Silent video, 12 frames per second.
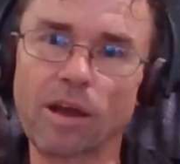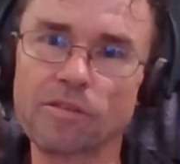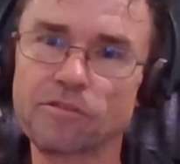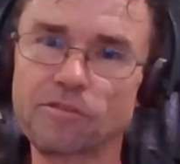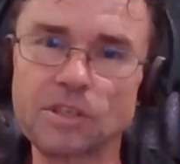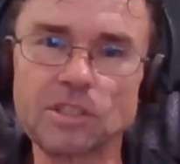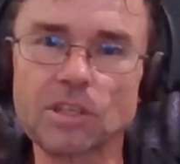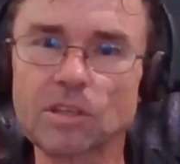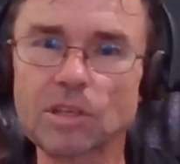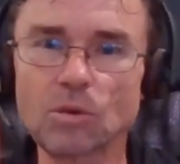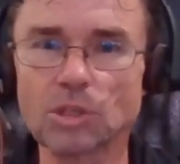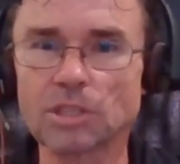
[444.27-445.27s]
I
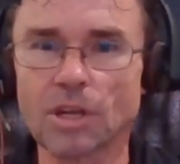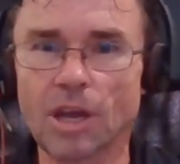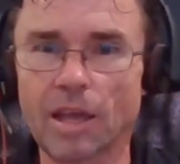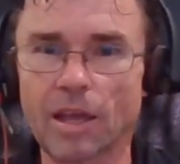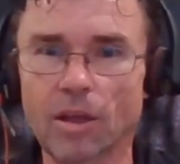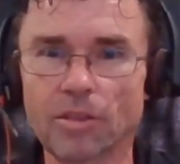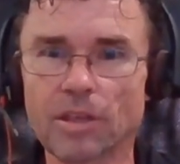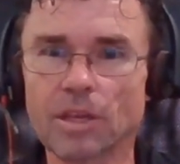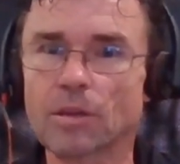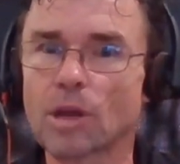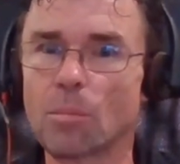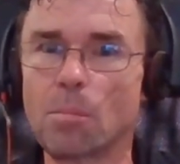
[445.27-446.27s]
physically was not
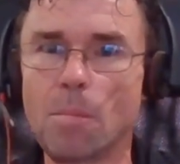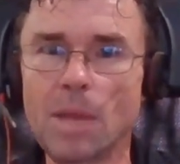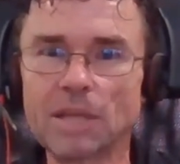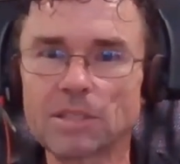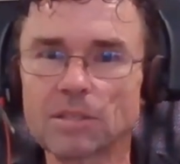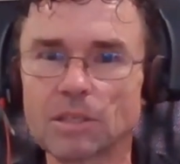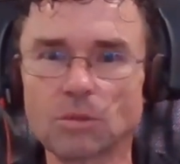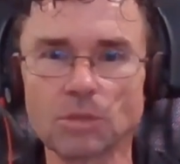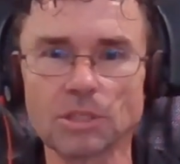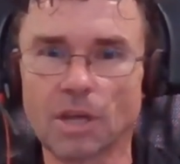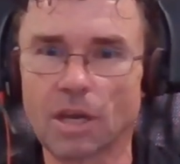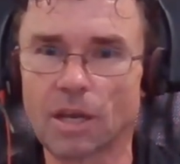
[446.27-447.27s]
healthy, mentally
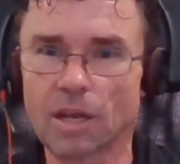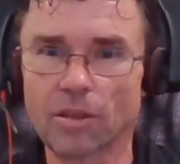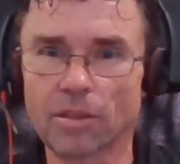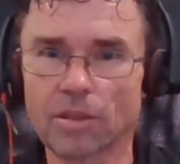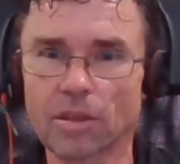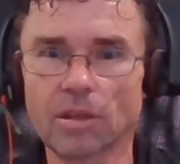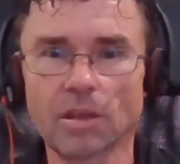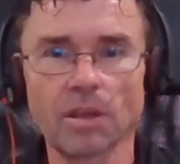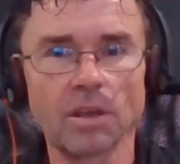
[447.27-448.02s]
was not healthy.